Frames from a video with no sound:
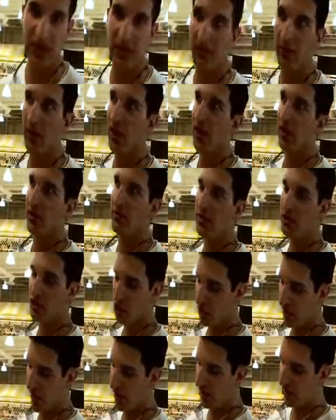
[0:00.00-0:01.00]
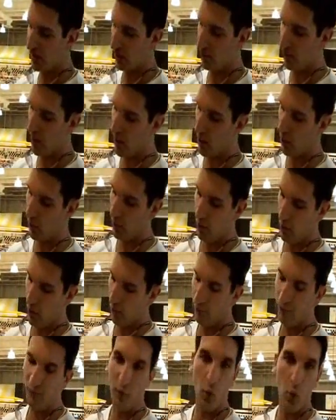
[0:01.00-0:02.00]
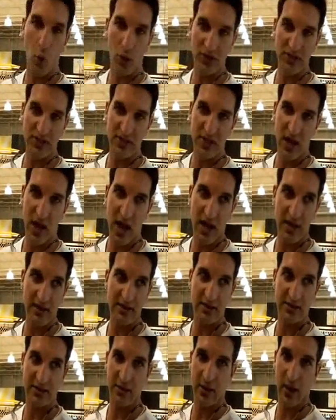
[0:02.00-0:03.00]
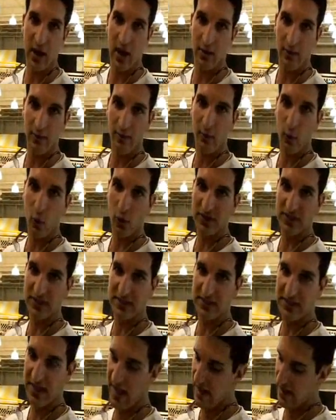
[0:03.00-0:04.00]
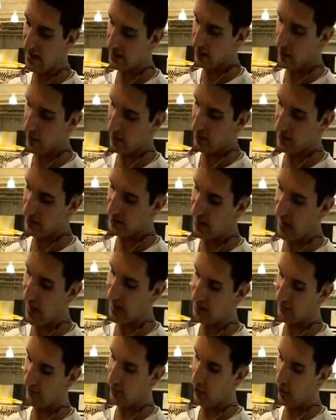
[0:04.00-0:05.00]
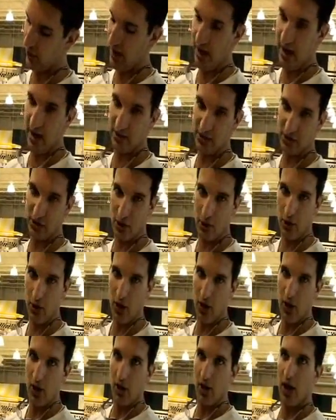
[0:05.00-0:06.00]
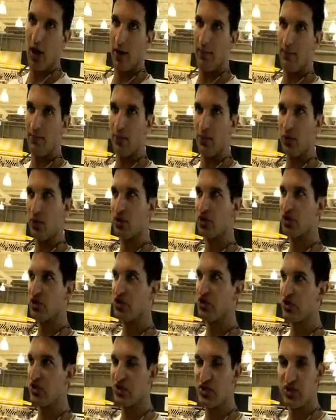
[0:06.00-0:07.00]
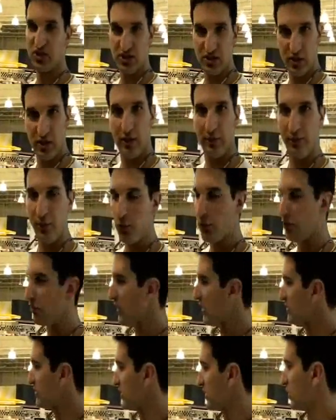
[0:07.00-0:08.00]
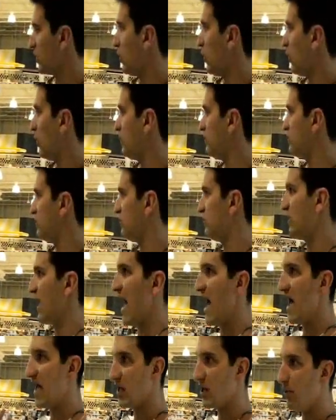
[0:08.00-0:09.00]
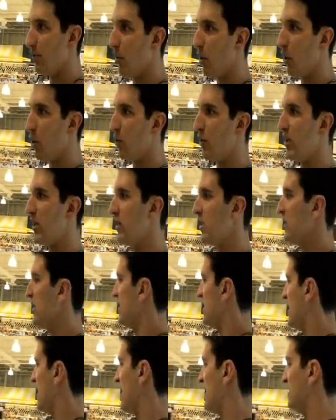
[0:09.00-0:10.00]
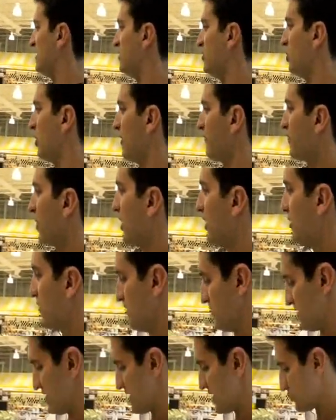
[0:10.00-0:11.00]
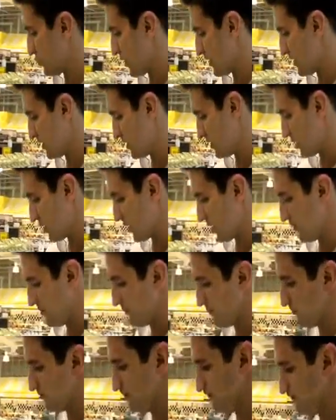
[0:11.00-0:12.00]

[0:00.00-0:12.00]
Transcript: beef, it means you're getting about 4 steaks about the size of your hand. So there's a few things that go into that component. And it says right here,